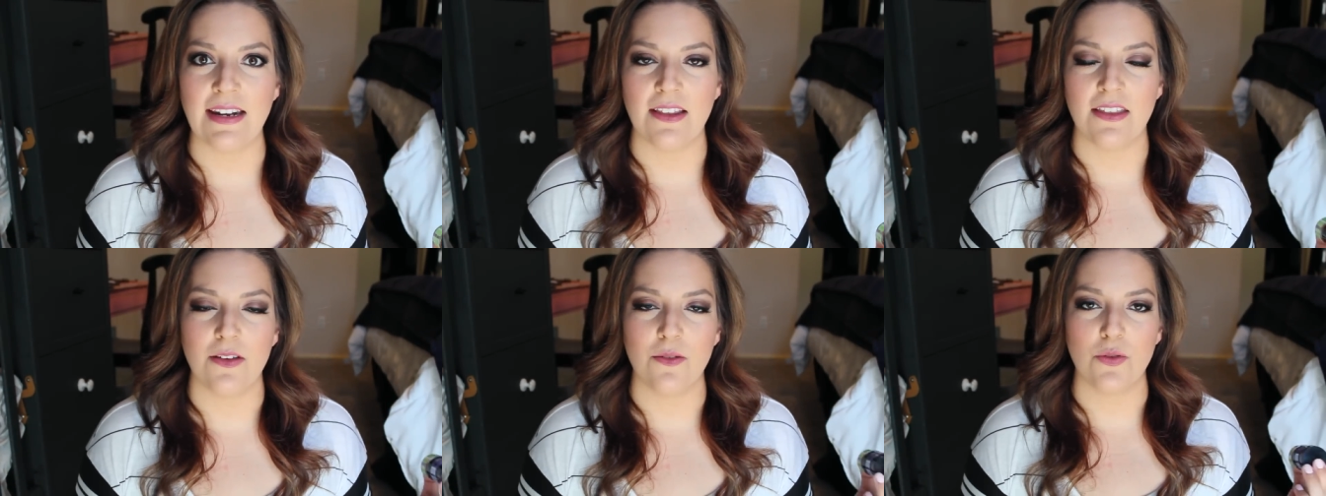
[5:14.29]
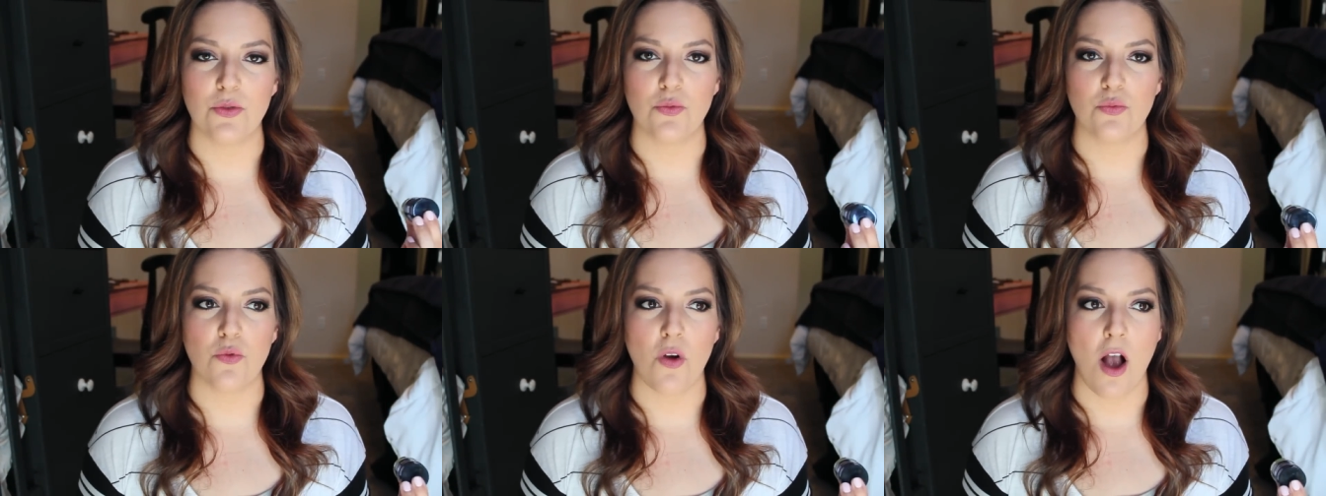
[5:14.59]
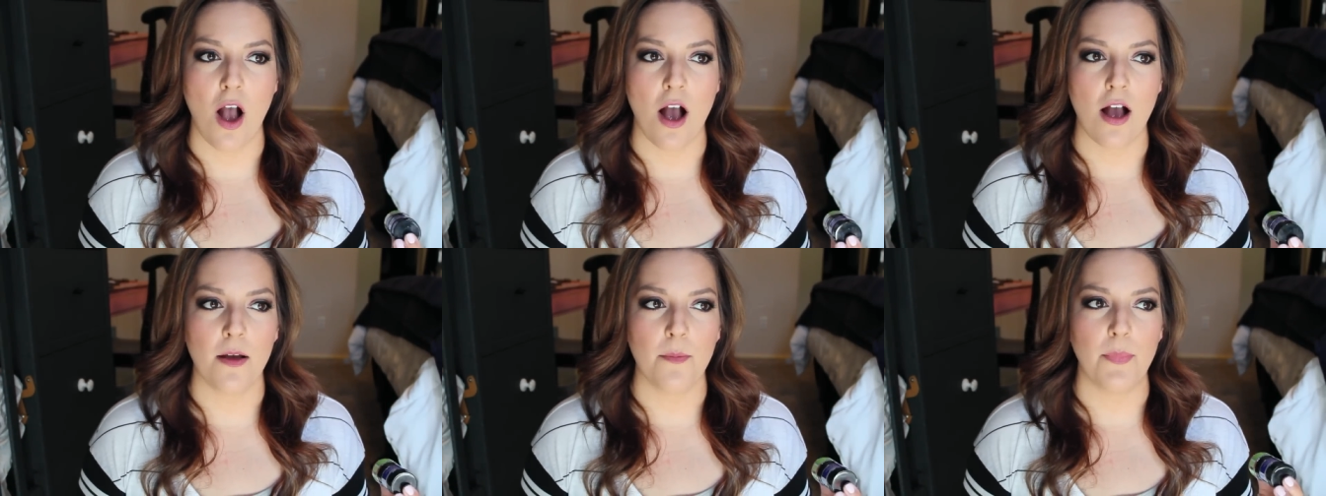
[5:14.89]
nothing was
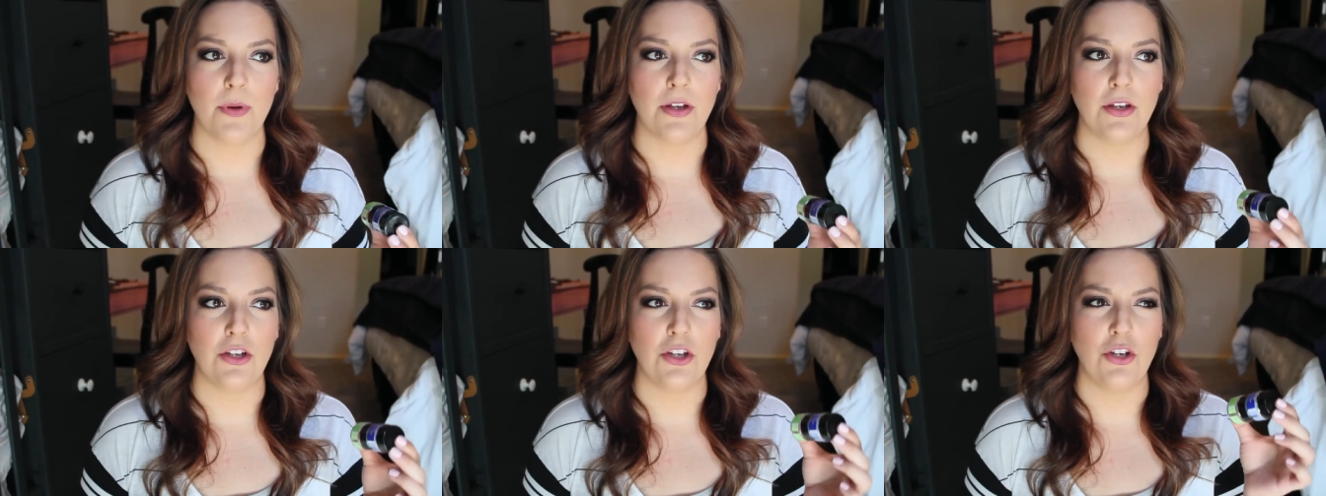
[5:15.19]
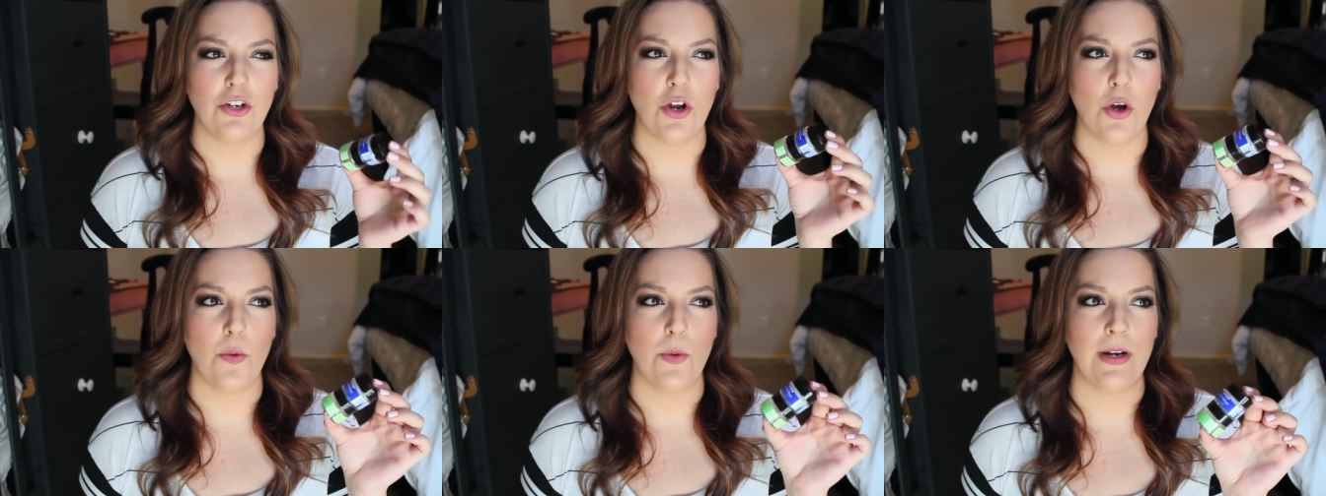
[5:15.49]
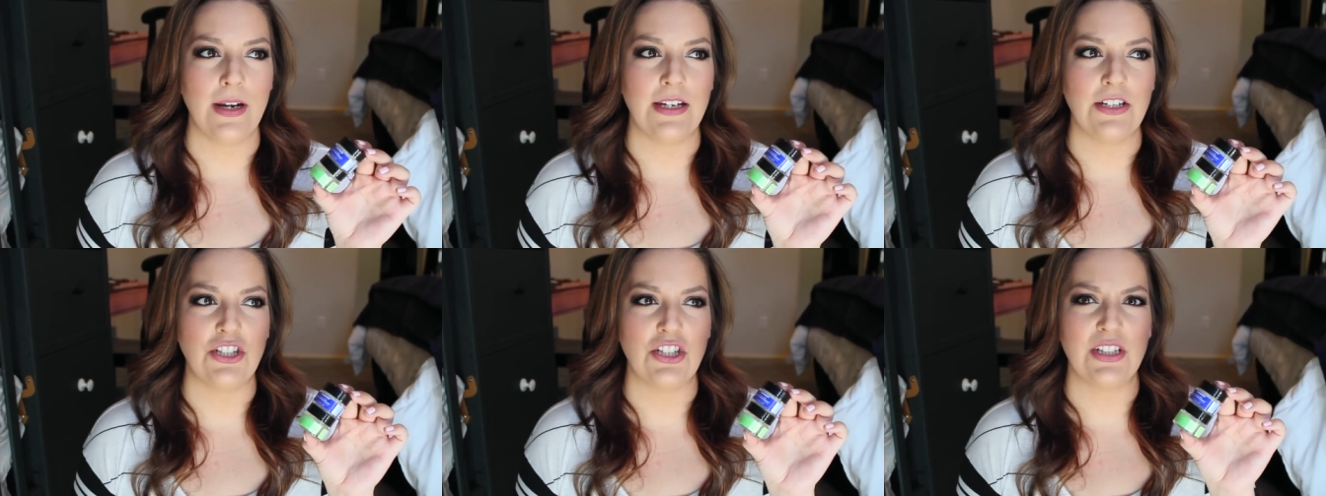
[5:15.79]
wrong but you know
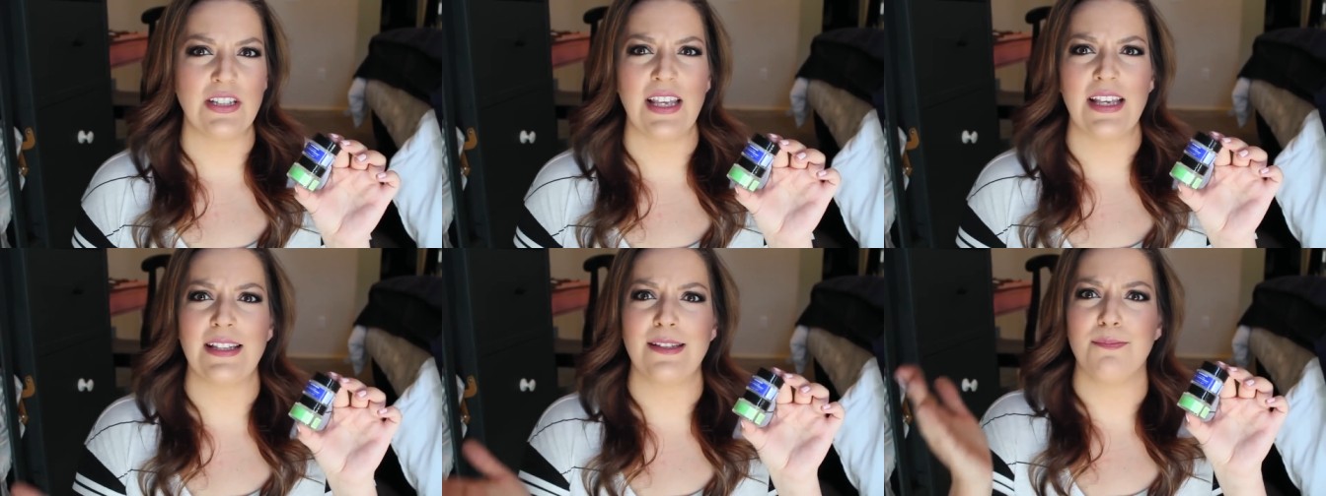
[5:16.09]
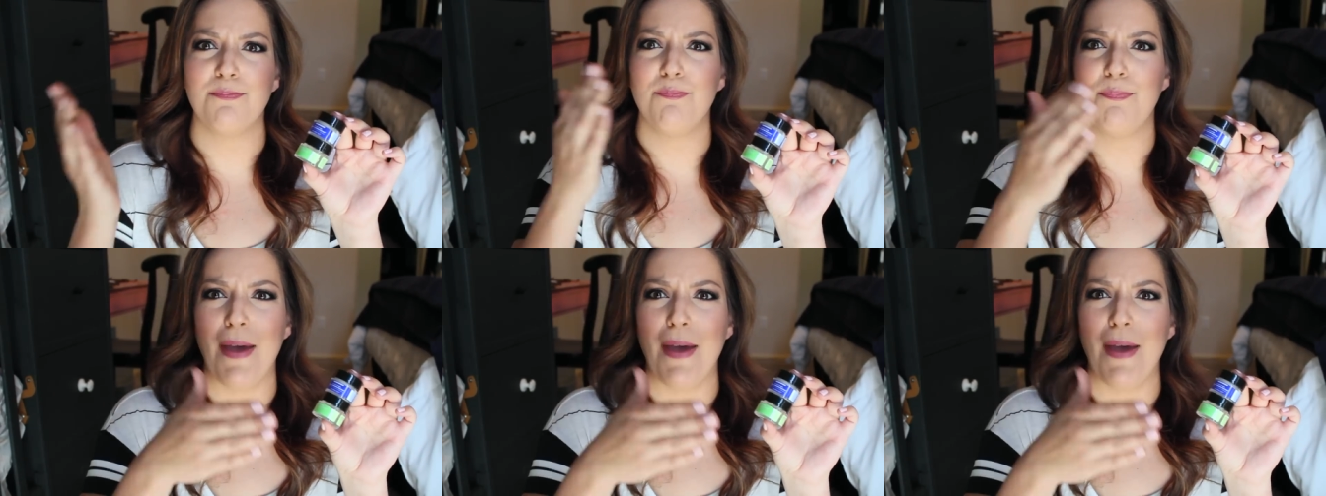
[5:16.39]
when it just gets